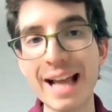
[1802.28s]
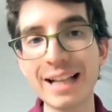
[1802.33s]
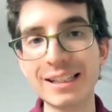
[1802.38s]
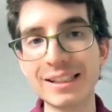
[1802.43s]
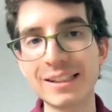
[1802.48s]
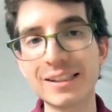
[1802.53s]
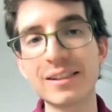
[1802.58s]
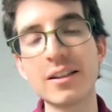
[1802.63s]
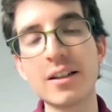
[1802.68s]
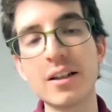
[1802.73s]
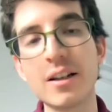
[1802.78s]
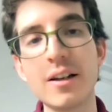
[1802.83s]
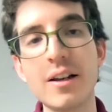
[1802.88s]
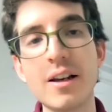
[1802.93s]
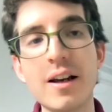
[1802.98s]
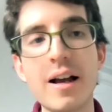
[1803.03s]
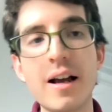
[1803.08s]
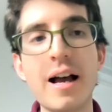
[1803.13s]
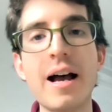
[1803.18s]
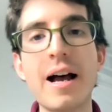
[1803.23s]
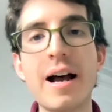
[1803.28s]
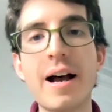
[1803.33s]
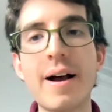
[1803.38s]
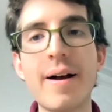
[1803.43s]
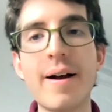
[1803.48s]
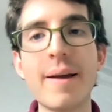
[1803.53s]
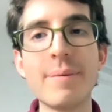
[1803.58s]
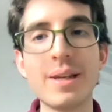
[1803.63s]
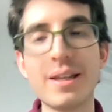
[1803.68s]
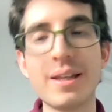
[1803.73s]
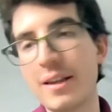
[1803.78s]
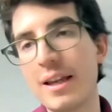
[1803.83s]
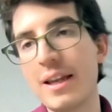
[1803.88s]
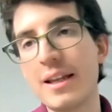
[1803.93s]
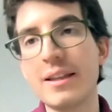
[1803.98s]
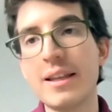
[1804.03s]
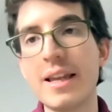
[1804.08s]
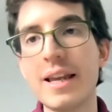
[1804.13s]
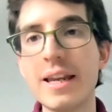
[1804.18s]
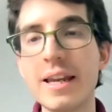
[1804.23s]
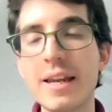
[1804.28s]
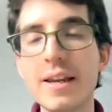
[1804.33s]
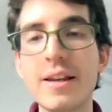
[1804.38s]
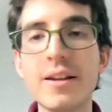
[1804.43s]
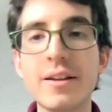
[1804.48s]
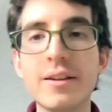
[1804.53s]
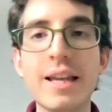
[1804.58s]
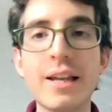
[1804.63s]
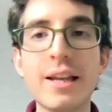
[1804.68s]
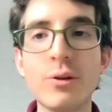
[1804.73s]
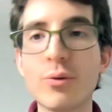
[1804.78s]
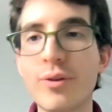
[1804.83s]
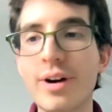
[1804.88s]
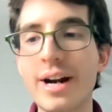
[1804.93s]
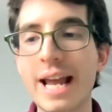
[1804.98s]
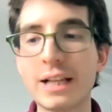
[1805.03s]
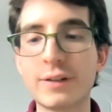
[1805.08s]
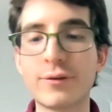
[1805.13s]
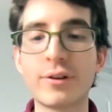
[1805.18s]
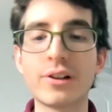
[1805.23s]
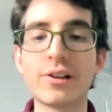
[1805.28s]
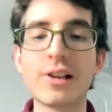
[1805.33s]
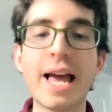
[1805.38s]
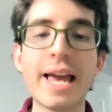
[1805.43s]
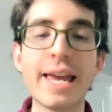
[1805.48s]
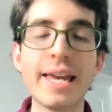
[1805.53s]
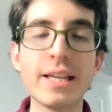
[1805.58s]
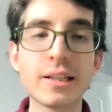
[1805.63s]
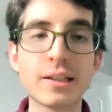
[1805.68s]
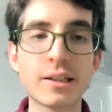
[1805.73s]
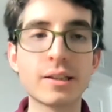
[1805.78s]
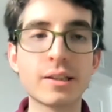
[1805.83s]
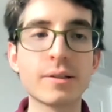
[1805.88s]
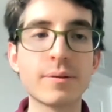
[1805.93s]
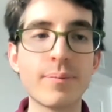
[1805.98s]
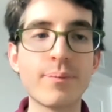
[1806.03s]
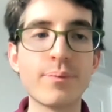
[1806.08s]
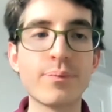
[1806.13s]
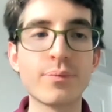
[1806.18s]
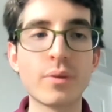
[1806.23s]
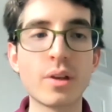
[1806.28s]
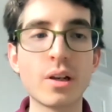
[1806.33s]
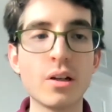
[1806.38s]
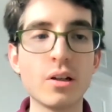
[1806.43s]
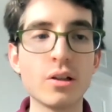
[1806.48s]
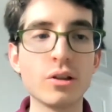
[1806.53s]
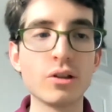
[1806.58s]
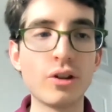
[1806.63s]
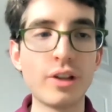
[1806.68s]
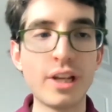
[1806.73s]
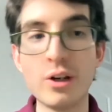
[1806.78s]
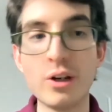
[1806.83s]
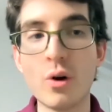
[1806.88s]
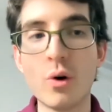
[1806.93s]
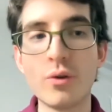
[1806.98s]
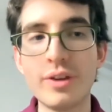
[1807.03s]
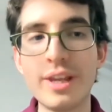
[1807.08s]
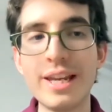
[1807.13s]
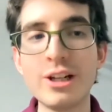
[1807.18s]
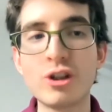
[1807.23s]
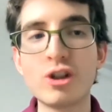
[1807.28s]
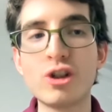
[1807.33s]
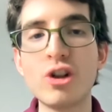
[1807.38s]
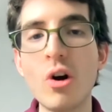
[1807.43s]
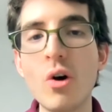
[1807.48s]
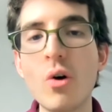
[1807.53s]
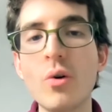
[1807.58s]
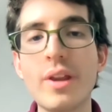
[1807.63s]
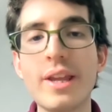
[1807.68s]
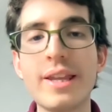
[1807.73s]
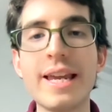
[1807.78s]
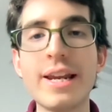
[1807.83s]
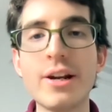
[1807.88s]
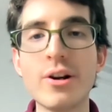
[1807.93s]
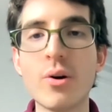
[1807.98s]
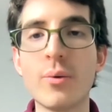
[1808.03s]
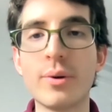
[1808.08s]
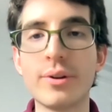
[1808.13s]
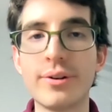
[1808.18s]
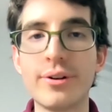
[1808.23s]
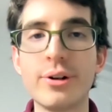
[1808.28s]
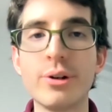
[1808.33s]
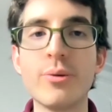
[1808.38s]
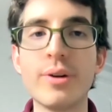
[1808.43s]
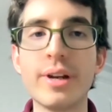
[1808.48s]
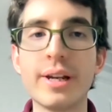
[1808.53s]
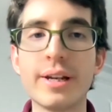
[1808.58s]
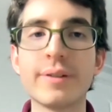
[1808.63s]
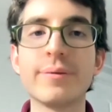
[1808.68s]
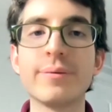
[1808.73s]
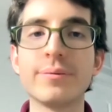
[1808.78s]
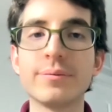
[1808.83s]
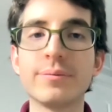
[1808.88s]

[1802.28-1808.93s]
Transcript: ads. They do run ads for clients. So they show that they know what they're doing.